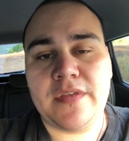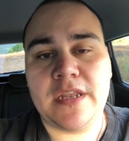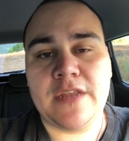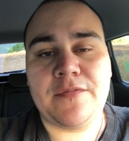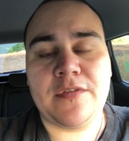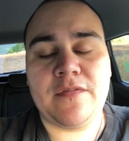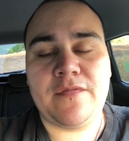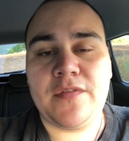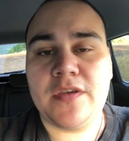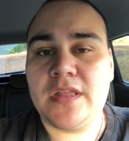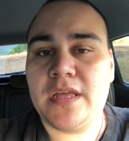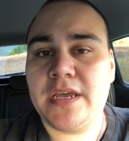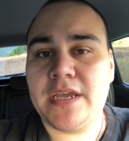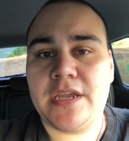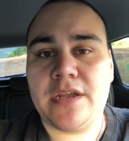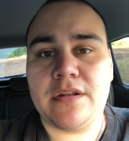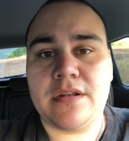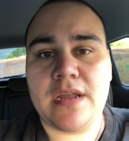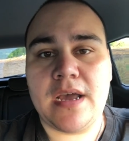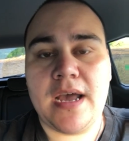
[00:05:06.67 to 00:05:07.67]
And if you feel
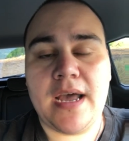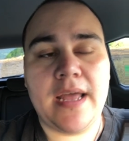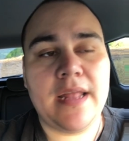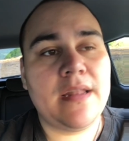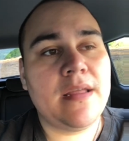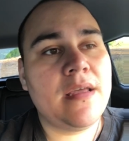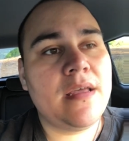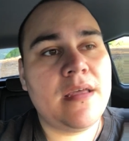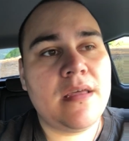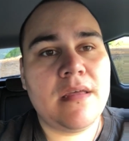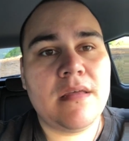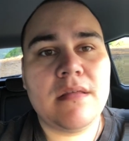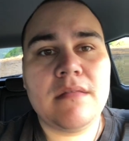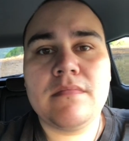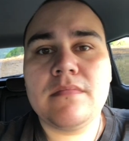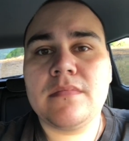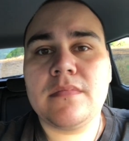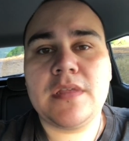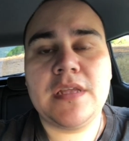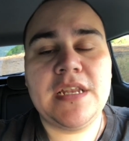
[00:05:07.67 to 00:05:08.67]
like you're not,
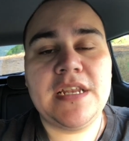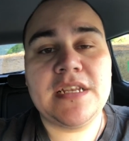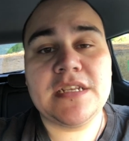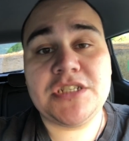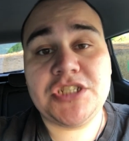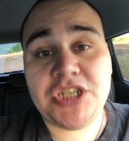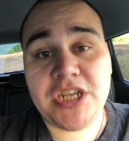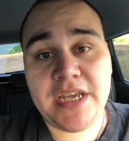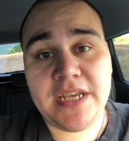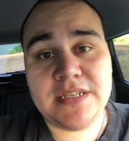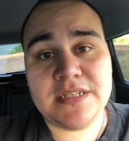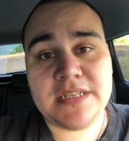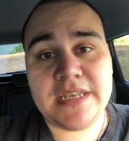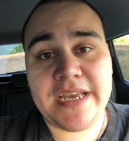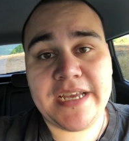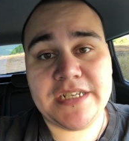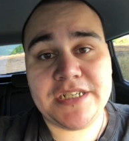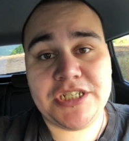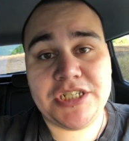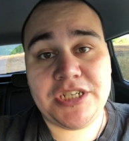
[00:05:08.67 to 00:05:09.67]
you need to change
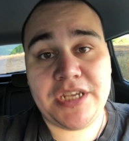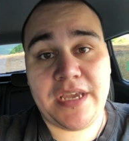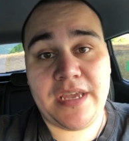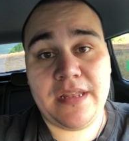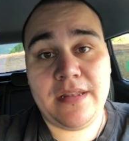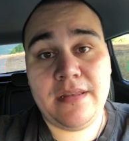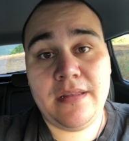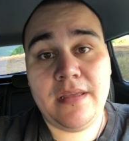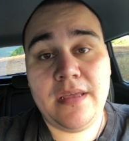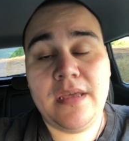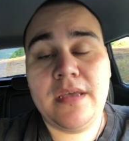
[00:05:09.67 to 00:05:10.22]
that shit.